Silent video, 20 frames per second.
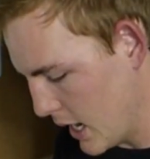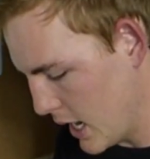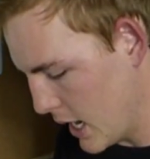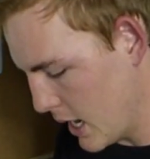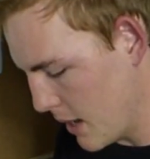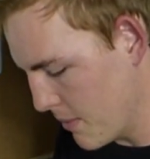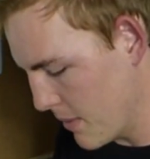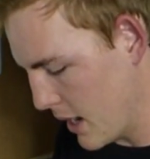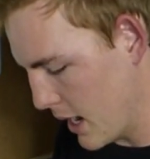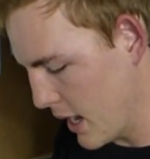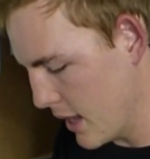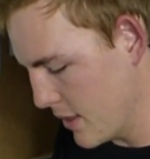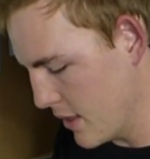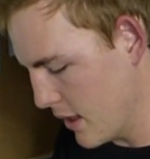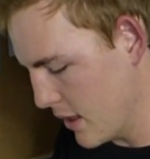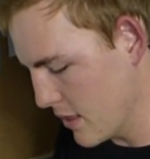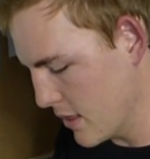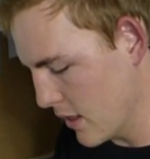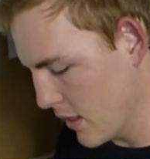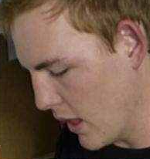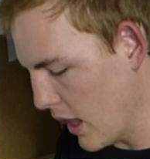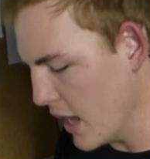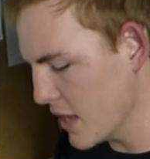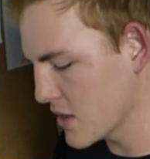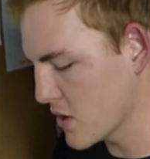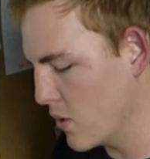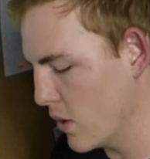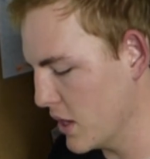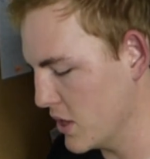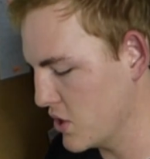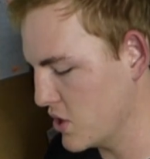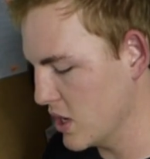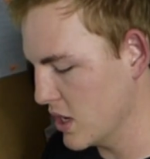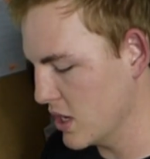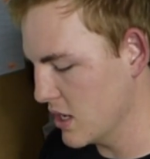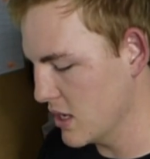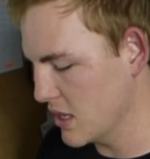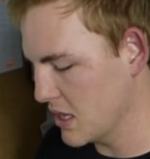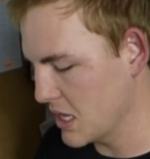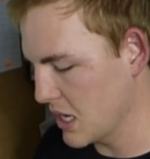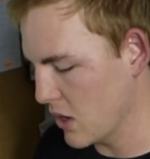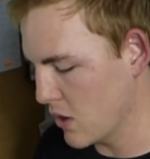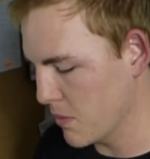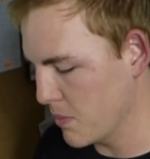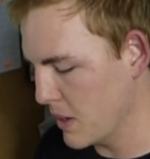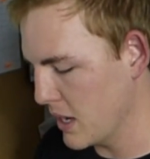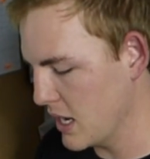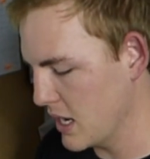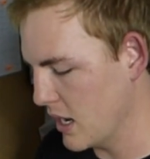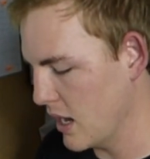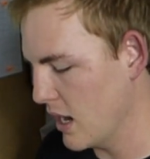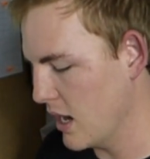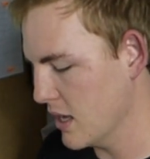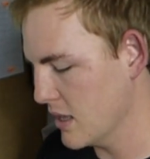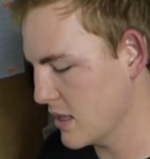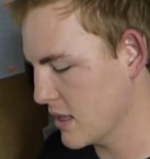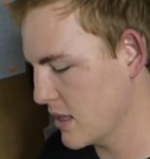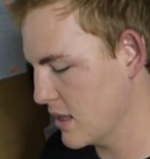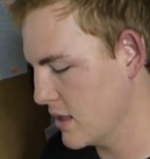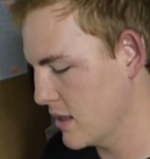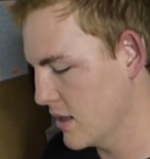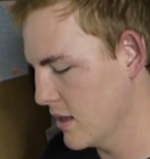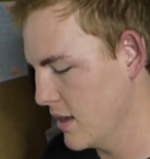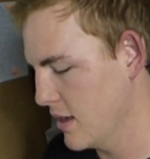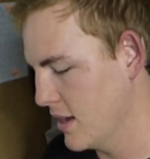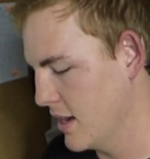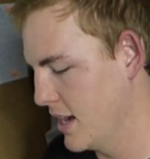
And then the last question Serapina asks